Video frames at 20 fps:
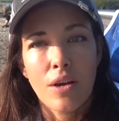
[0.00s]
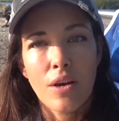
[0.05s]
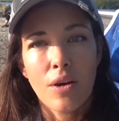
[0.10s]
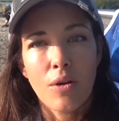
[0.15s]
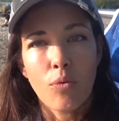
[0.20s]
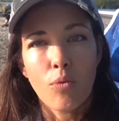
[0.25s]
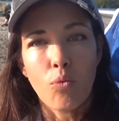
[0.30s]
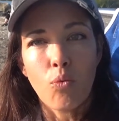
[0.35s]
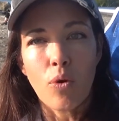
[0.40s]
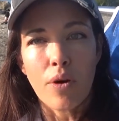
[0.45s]

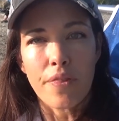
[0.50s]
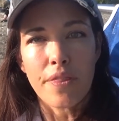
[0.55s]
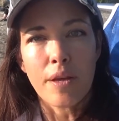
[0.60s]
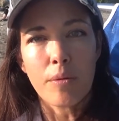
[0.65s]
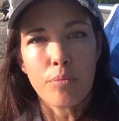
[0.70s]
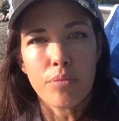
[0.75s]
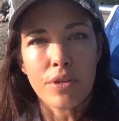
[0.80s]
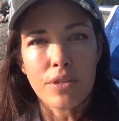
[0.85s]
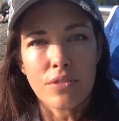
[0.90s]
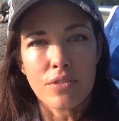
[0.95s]
what
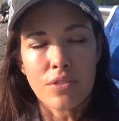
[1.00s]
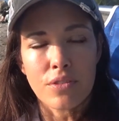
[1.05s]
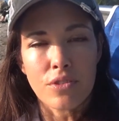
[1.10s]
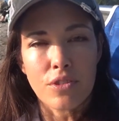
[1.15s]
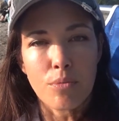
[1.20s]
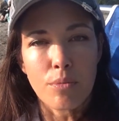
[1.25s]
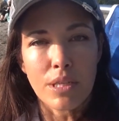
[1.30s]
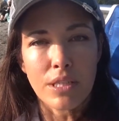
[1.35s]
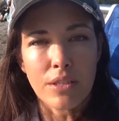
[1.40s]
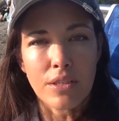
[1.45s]
that brings into
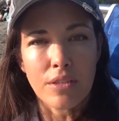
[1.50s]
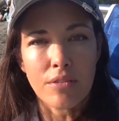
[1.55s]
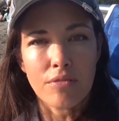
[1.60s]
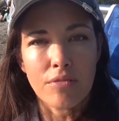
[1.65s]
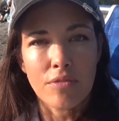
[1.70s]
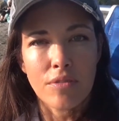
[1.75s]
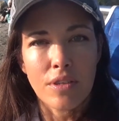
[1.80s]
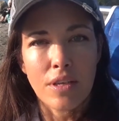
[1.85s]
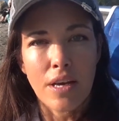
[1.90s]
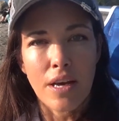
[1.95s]
my
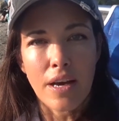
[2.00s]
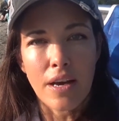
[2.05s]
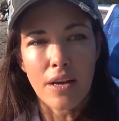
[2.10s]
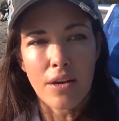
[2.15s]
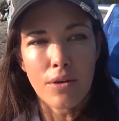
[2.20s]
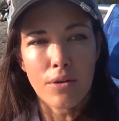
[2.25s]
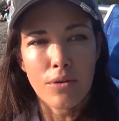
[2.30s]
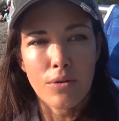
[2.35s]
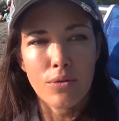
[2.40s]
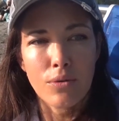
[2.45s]
life,
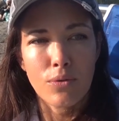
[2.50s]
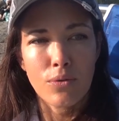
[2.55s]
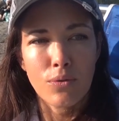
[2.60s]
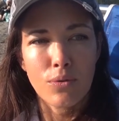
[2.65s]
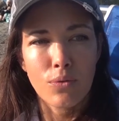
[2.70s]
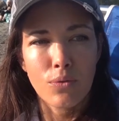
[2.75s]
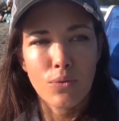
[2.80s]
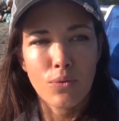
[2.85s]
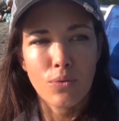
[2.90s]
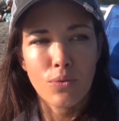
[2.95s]

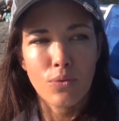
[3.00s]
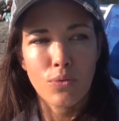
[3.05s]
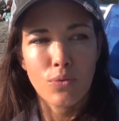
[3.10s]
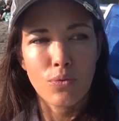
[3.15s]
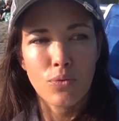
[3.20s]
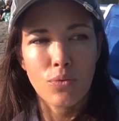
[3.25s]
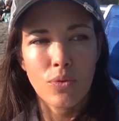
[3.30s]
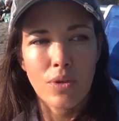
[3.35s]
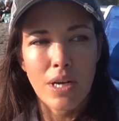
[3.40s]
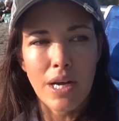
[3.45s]

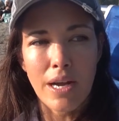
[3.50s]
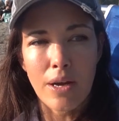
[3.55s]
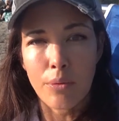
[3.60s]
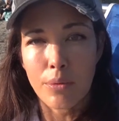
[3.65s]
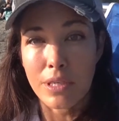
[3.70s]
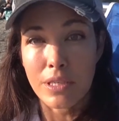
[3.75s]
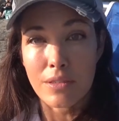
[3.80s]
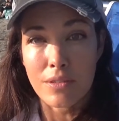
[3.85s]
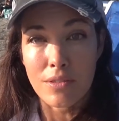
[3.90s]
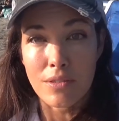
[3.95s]
how
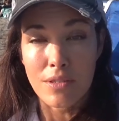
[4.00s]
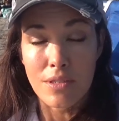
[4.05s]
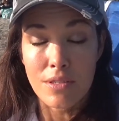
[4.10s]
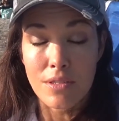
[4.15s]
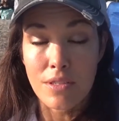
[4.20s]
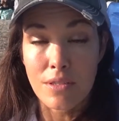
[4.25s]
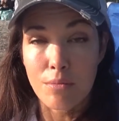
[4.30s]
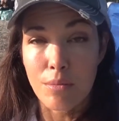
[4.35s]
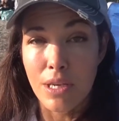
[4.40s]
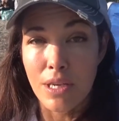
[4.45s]
it is. This
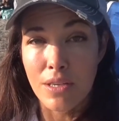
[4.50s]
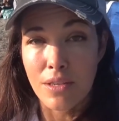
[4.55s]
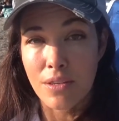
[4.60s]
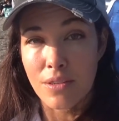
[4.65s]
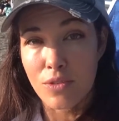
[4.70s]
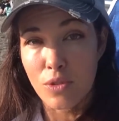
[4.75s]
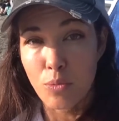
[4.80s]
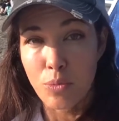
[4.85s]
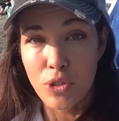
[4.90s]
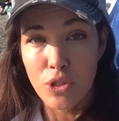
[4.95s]
is my
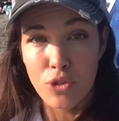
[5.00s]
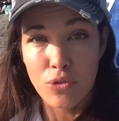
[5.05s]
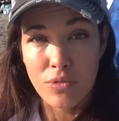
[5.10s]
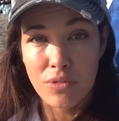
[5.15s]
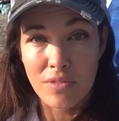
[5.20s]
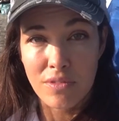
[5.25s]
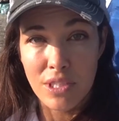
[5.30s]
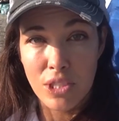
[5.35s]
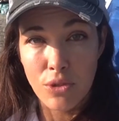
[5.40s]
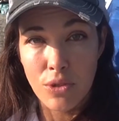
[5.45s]
spiritual
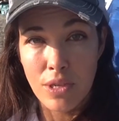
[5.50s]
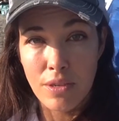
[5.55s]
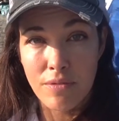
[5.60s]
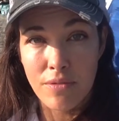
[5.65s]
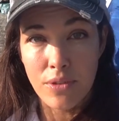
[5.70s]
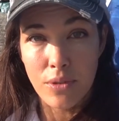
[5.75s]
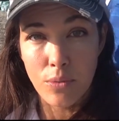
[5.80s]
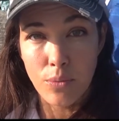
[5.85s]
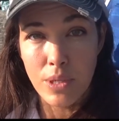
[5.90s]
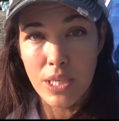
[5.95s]
retreat
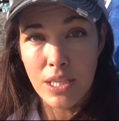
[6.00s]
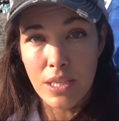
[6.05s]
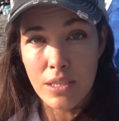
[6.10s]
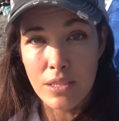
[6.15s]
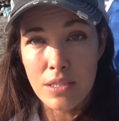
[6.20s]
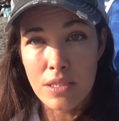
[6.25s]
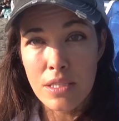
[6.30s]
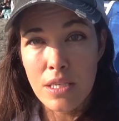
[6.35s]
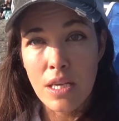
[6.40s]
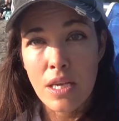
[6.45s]
for the
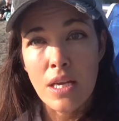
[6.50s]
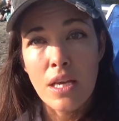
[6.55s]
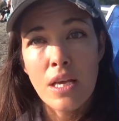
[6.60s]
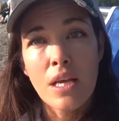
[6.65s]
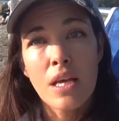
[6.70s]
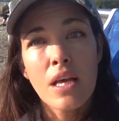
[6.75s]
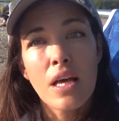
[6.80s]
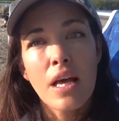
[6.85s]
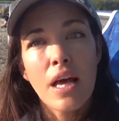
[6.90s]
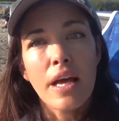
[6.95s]
weekend,
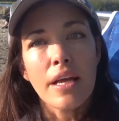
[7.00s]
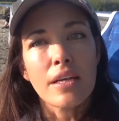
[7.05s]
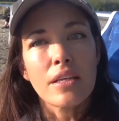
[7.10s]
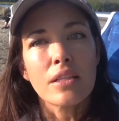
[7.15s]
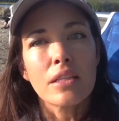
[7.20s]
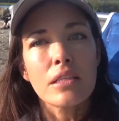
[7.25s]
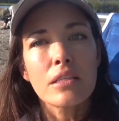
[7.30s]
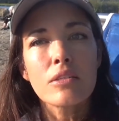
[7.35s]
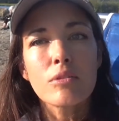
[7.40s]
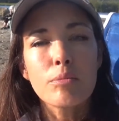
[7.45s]
and a
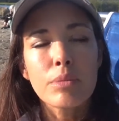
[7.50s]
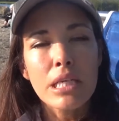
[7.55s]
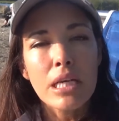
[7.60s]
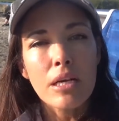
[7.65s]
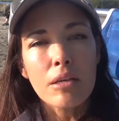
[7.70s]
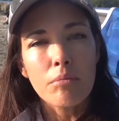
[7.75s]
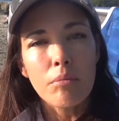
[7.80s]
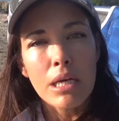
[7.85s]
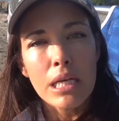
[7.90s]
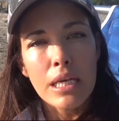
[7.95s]
little bit
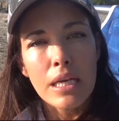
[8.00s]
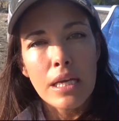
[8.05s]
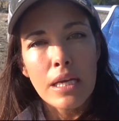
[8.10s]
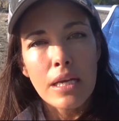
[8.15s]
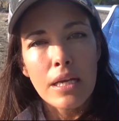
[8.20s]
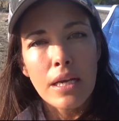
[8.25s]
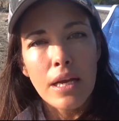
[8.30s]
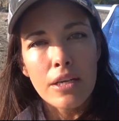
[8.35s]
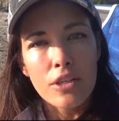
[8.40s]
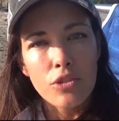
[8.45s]
on
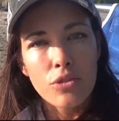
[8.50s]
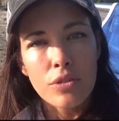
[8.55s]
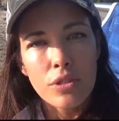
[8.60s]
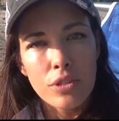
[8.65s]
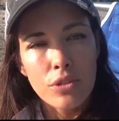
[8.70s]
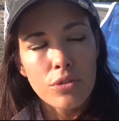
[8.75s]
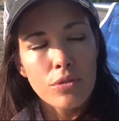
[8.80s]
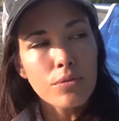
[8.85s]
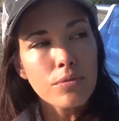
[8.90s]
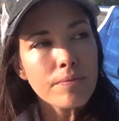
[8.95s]
Monday actually
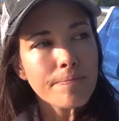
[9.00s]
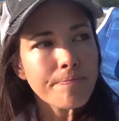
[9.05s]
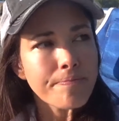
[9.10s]
too.